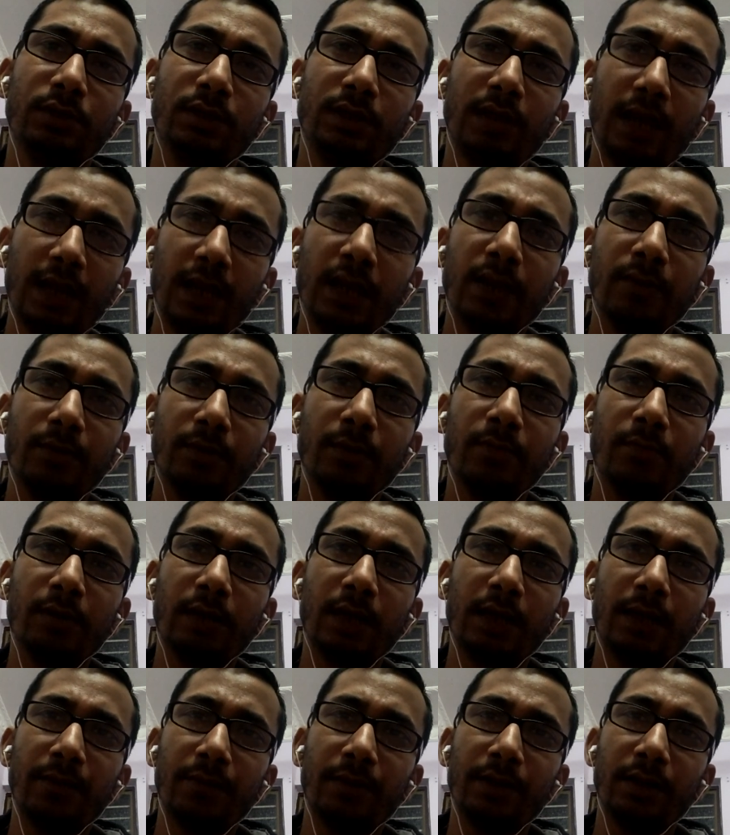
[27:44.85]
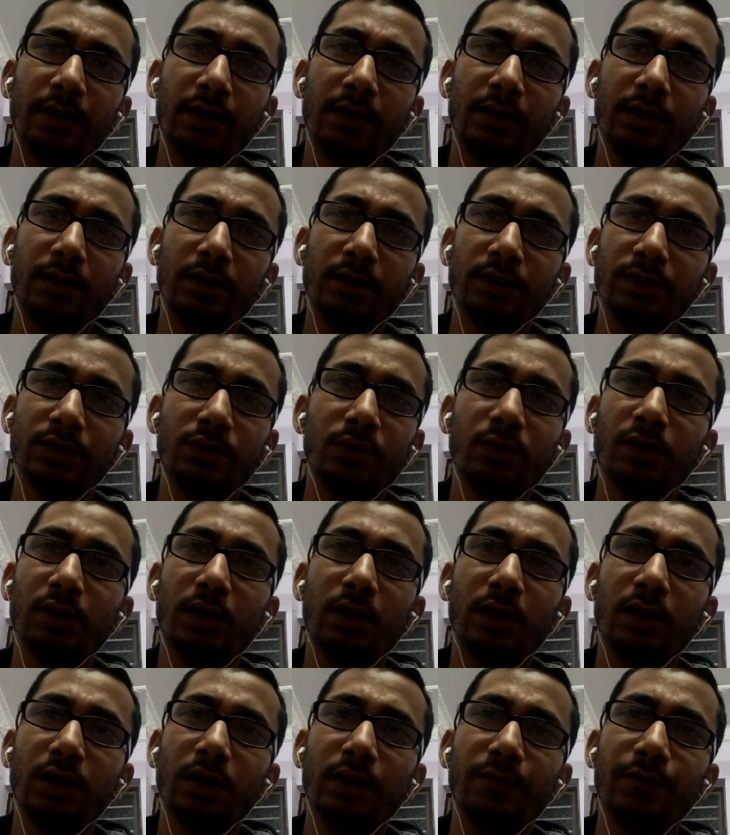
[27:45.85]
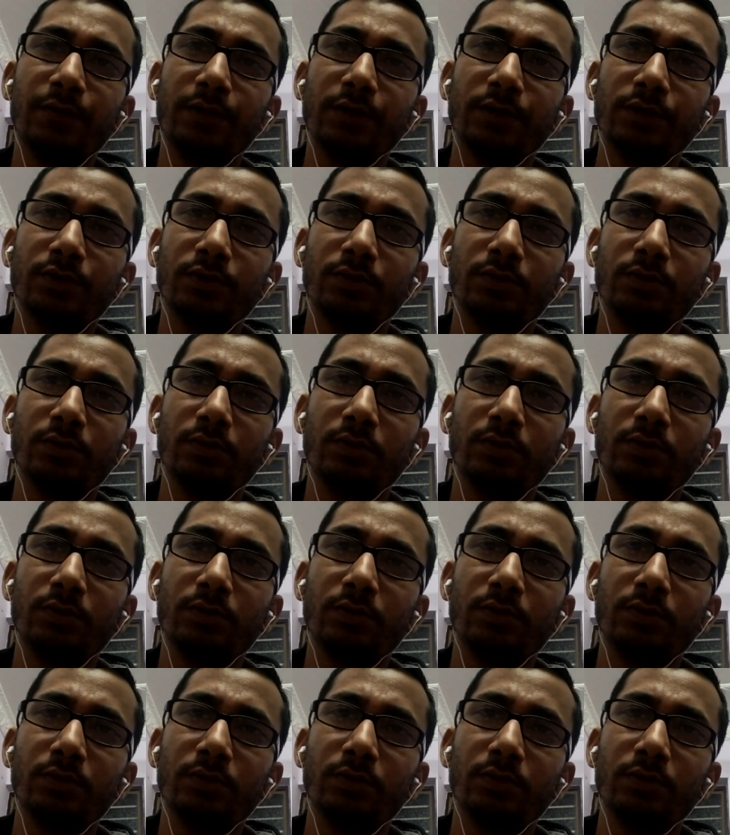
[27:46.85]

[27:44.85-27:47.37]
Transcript: Random number I am telling. It's not hard and fast.